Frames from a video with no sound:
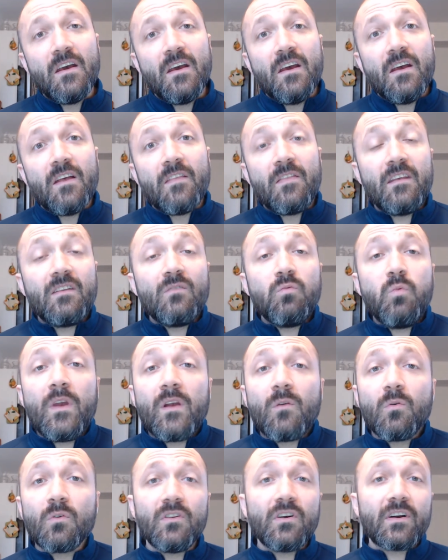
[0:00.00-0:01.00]
This
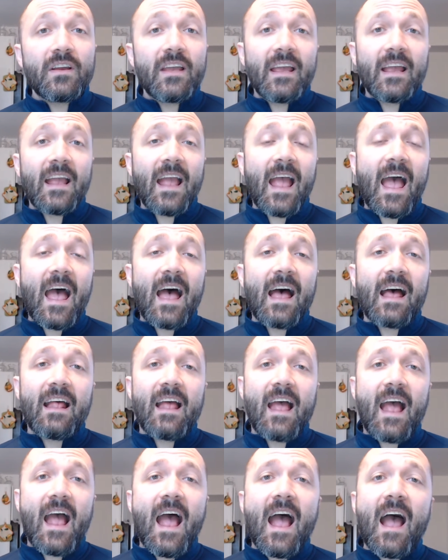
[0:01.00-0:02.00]
week, we're looking
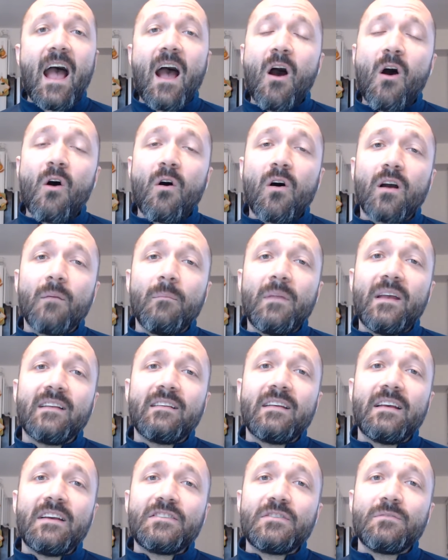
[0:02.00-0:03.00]
at how our
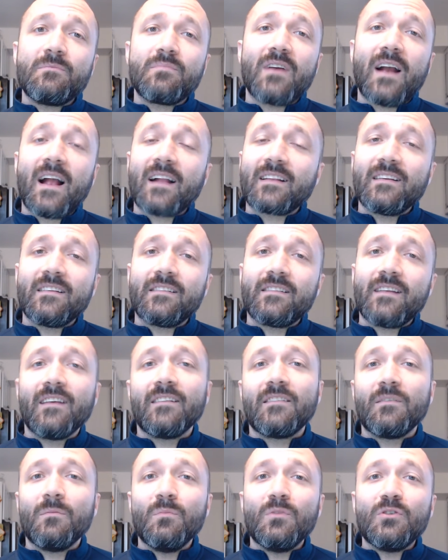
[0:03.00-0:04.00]
meditation practice,
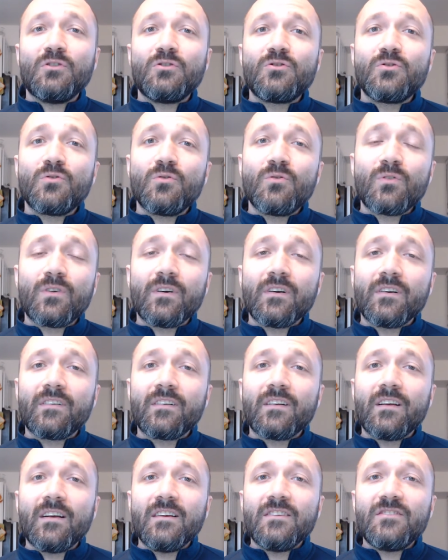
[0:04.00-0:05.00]
as it
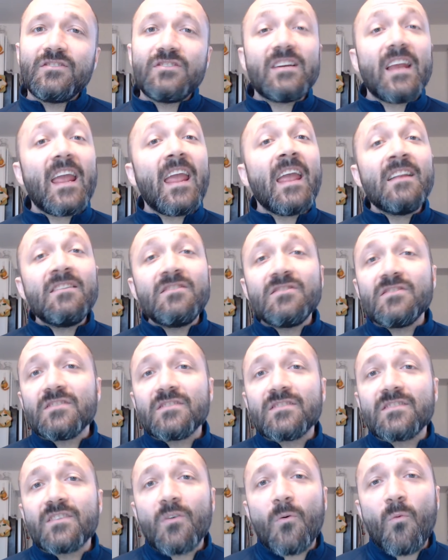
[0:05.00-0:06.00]
matures,
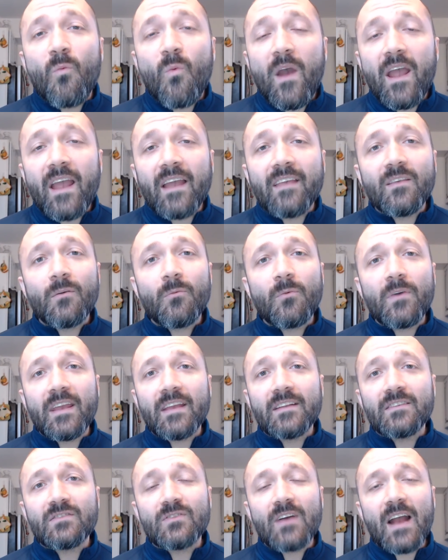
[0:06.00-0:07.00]
changes the way that we
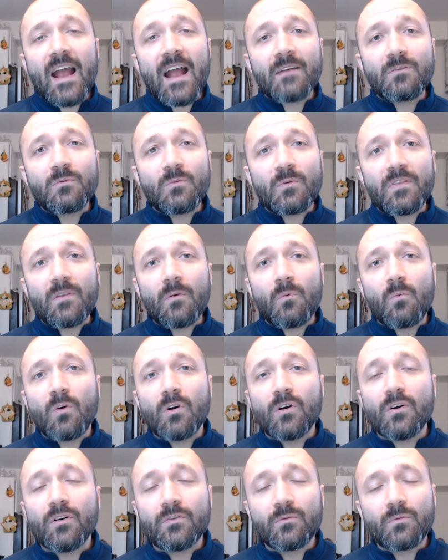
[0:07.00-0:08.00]
interact with the
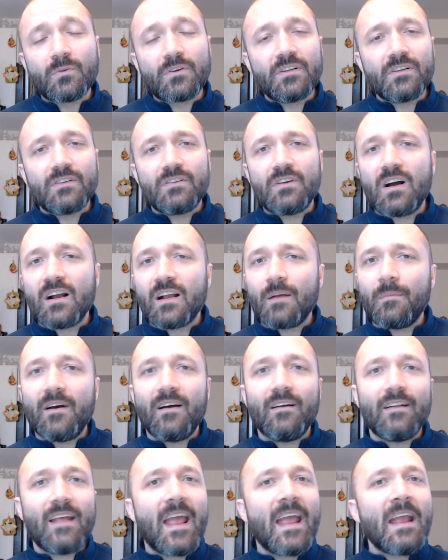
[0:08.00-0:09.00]
world. We're going to talk
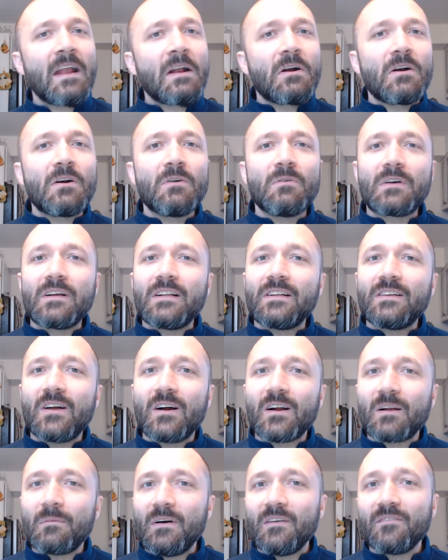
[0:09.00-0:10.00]
about anger, we're going to
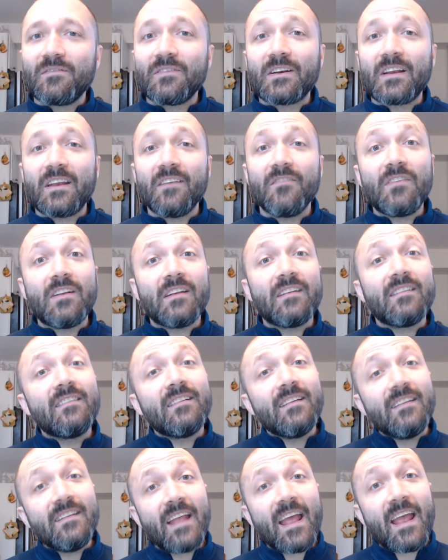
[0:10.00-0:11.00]
talk about forgiveness.
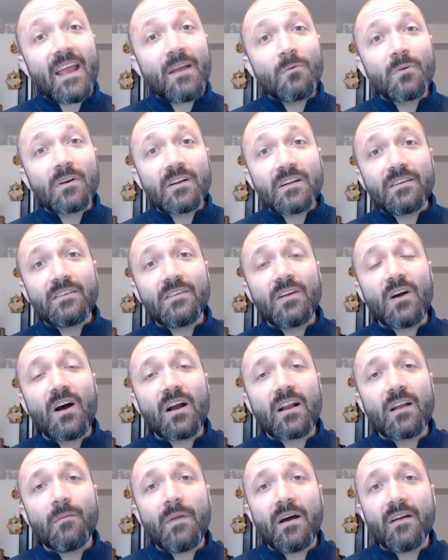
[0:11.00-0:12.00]
Today, we're going to
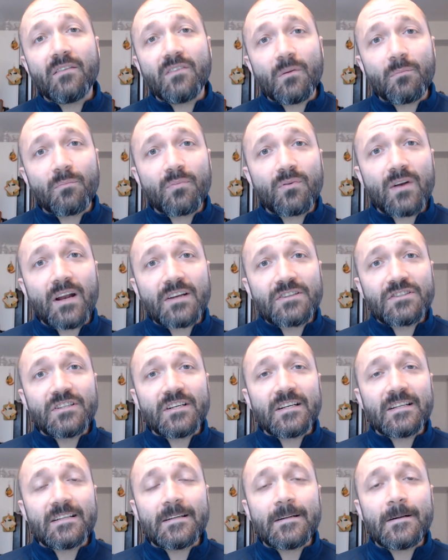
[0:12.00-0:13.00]
talk about
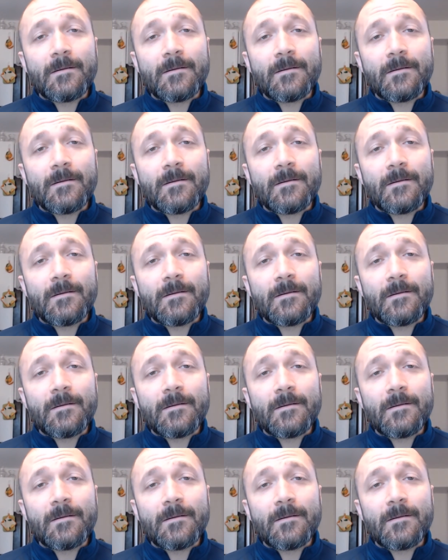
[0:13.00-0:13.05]
depression.